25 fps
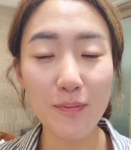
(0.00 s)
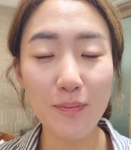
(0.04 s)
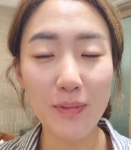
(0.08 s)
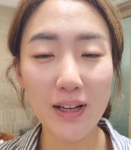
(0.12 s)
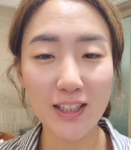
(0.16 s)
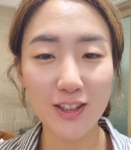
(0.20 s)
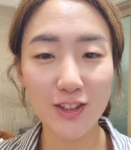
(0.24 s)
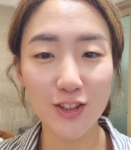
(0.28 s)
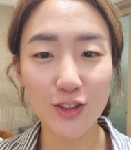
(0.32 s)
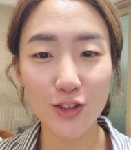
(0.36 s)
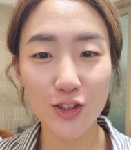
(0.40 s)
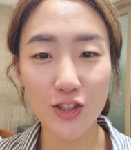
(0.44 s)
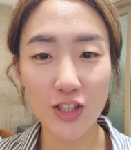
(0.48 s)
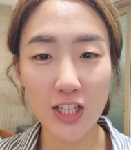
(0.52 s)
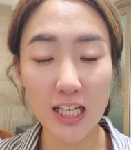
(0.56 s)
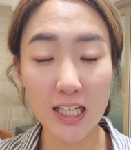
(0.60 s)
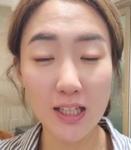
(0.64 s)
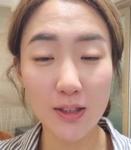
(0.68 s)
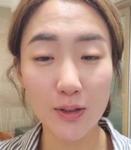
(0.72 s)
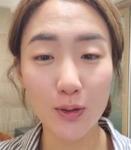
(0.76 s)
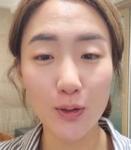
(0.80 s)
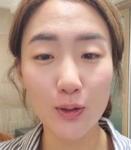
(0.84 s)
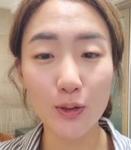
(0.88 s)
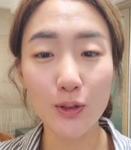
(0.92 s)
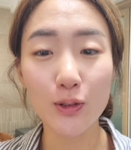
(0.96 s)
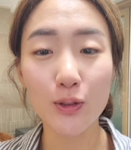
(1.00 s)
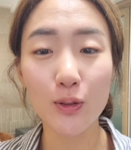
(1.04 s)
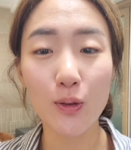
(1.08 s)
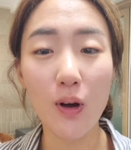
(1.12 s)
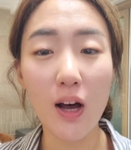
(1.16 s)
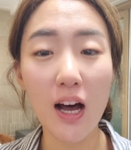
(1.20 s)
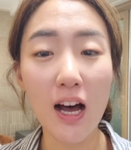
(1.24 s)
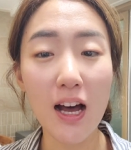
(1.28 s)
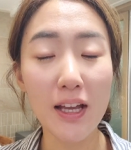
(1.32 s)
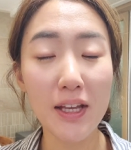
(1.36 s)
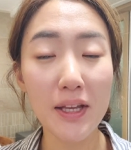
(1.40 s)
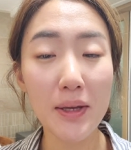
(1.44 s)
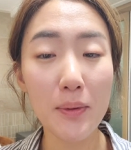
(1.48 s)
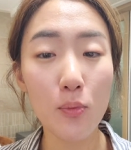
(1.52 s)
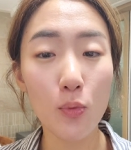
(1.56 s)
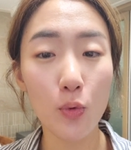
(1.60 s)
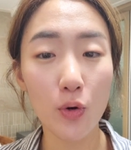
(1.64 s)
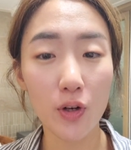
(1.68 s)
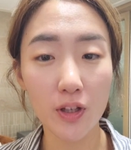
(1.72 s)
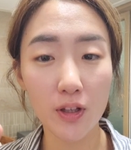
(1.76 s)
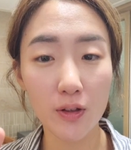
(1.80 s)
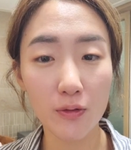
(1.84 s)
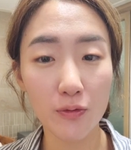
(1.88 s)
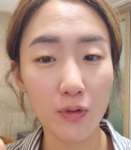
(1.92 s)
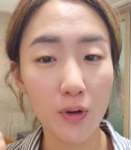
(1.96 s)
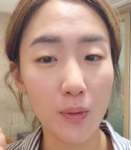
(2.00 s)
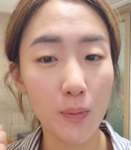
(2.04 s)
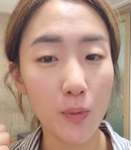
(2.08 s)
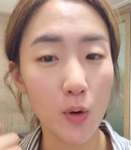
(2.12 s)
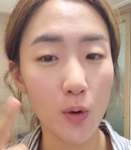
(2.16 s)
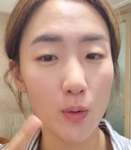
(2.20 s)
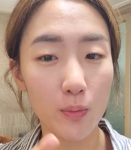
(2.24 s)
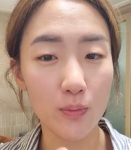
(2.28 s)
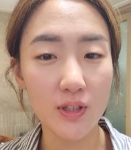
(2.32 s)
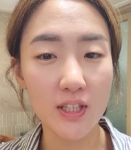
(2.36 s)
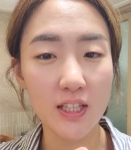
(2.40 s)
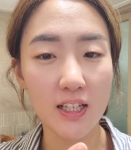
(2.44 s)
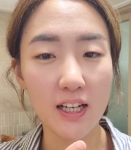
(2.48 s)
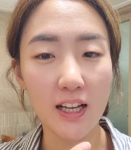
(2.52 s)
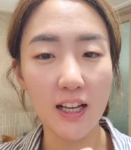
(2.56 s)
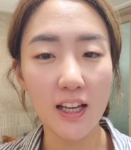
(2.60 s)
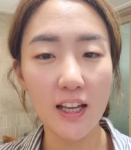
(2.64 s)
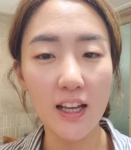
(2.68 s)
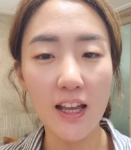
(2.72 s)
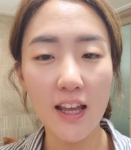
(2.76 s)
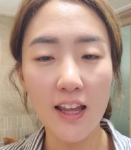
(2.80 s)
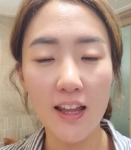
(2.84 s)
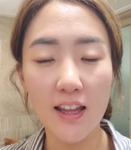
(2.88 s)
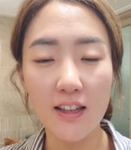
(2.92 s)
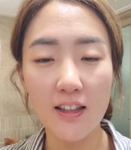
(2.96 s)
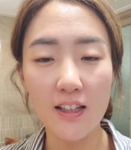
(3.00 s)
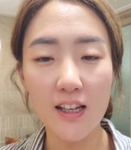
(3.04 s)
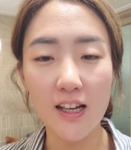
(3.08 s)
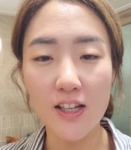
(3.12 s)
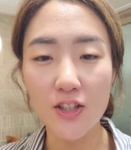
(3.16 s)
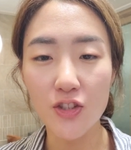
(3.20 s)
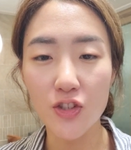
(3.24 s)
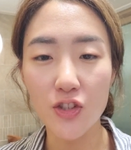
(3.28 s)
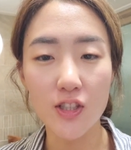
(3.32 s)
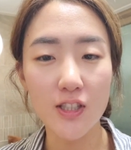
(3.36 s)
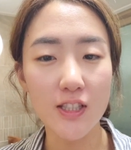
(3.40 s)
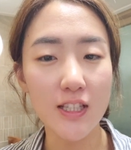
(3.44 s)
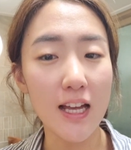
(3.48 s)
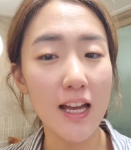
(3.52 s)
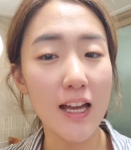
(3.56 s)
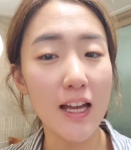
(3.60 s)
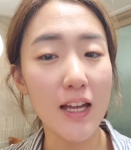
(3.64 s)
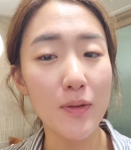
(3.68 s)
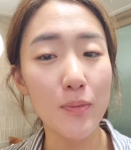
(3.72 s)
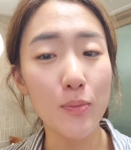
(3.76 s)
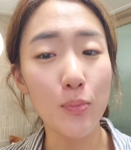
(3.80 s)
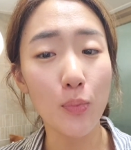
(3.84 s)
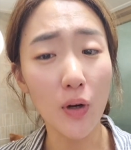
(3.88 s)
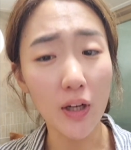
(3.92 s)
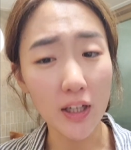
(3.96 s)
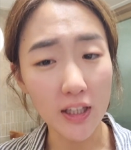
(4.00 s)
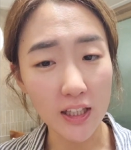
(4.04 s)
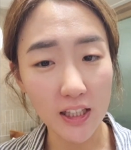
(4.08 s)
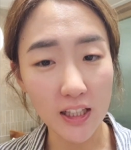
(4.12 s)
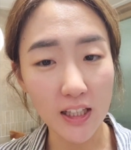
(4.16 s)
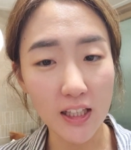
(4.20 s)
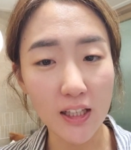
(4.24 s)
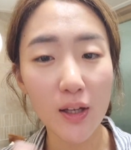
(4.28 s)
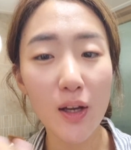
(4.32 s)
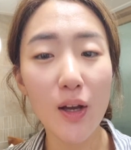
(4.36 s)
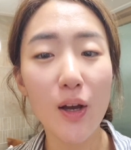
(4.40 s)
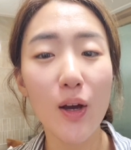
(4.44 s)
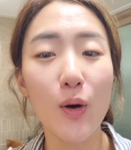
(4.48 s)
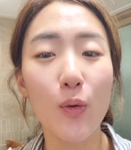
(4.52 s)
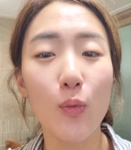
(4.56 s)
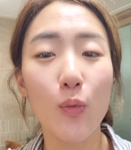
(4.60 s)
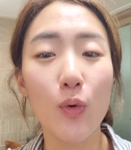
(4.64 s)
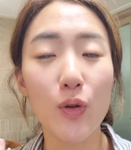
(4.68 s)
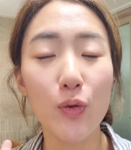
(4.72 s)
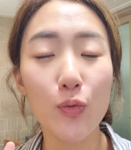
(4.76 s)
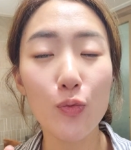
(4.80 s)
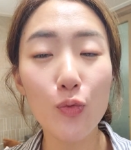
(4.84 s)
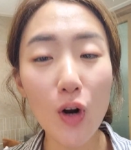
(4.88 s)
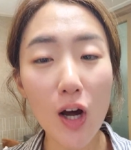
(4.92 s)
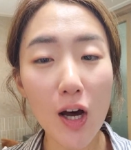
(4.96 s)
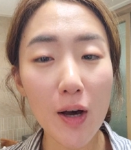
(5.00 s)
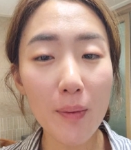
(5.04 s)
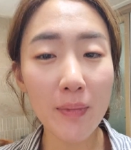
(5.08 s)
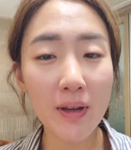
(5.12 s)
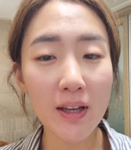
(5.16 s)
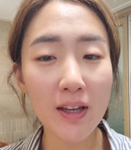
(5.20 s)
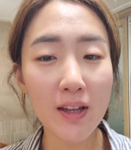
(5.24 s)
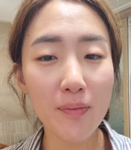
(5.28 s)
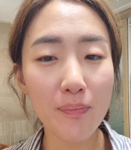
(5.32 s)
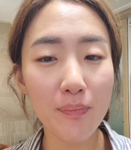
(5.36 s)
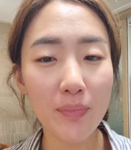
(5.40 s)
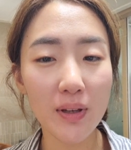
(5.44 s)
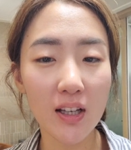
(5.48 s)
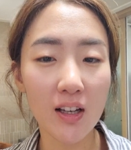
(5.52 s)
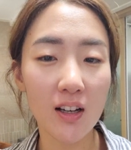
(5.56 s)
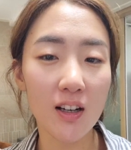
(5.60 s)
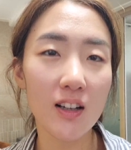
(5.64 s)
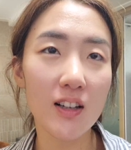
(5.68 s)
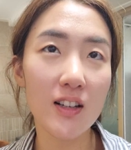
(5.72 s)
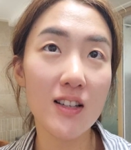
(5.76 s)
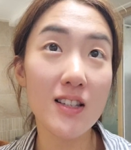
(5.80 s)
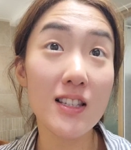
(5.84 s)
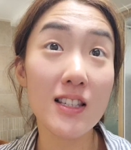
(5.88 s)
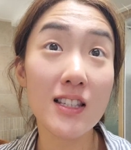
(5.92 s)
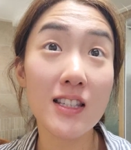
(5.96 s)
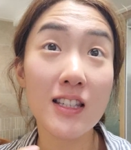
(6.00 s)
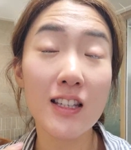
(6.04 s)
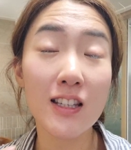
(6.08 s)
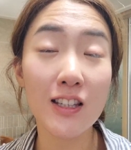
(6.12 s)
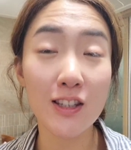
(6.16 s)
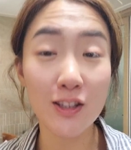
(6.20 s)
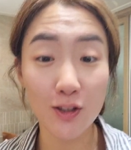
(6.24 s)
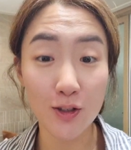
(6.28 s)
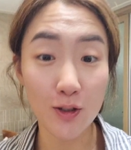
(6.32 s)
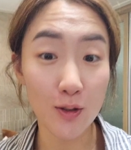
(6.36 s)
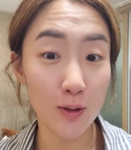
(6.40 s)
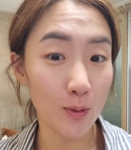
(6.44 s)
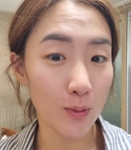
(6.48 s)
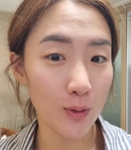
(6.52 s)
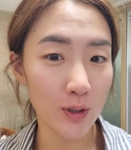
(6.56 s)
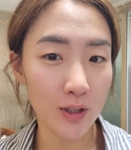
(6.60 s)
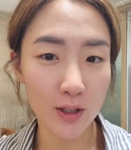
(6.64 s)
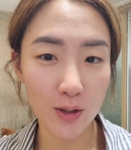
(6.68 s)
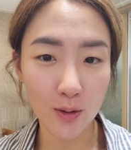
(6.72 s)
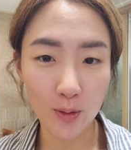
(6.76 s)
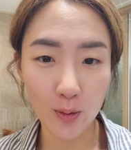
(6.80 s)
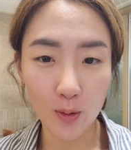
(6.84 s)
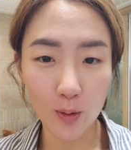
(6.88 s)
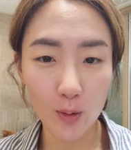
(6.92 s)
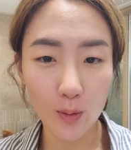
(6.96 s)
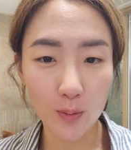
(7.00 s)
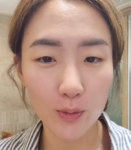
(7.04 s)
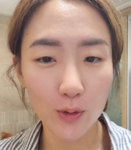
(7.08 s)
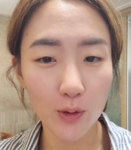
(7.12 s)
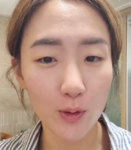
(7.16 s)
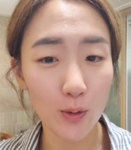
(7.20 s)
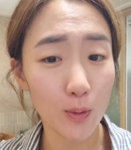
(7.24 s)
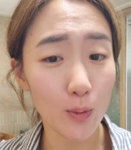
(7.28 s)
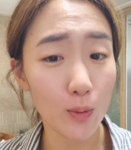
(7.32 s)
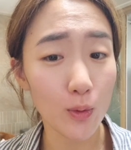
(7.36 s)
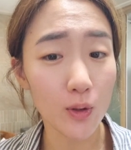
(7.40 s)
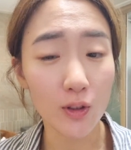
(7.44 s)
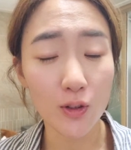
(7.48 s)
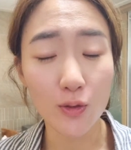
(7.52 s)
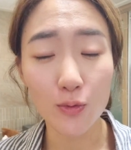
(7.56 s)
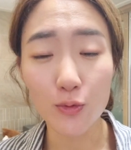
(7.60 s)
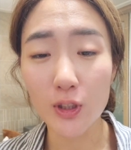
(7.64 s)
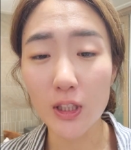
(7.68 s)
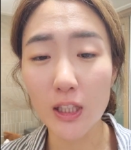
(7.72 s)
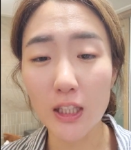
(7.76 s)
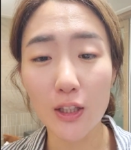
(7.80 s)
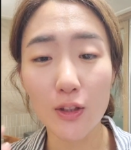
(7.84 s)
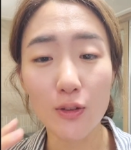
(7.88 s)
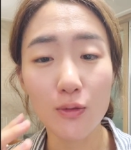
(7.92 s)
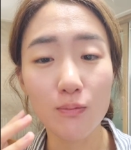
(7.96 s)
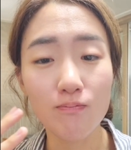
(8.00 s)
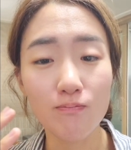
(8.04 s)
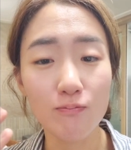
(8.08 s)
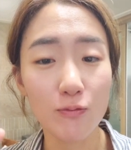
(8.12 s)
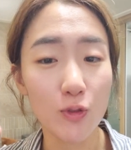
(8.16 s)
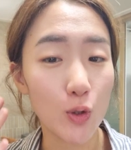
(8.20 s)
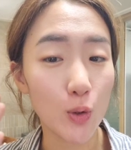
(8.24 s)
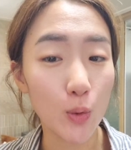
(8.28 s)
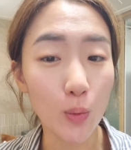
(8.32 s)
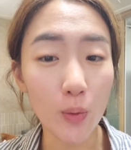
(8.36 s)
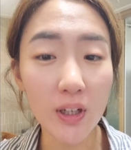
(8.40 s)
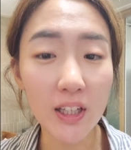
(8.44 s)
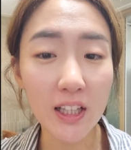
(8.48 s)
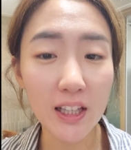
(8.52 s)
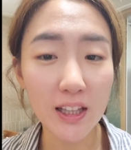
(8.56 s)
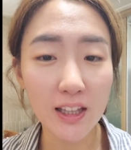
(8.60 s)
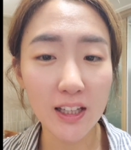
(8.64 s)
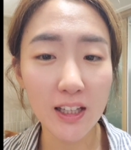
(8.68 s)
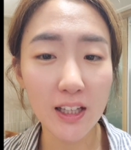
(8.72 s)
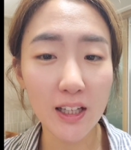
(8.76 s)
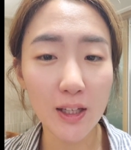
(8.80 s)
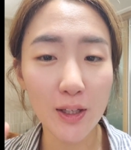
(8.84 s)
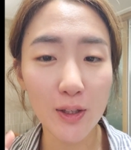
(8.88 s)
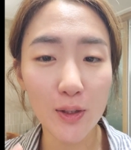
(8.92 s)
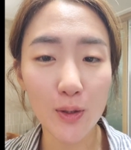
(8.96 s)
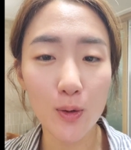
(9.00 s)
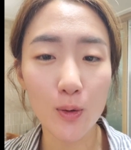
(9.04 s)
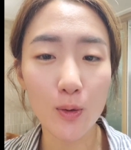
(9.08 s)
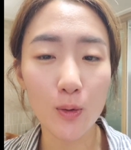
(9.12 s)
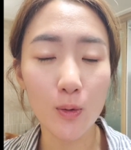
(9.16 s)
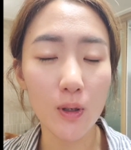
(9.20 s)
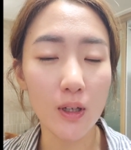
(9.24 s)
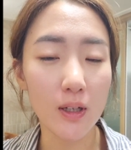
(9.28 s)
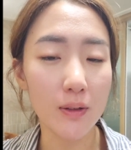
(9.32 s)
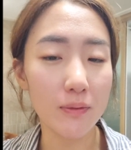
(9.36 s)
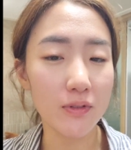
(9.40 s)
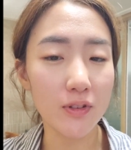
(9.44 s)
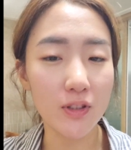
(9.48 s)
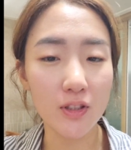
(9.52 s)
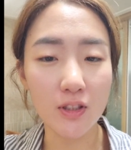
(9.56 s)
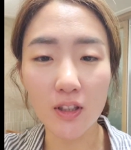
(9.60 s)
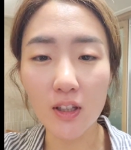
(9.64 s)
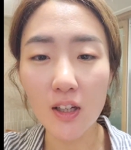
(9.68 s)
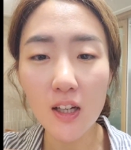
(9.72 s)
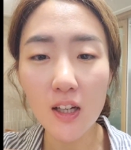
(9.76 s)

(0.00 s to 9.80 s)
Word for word: back to the channel. So I am working from home today and I just had brekkie with ramen because, you know, when you're home, you don't want to really do anything. You don't have to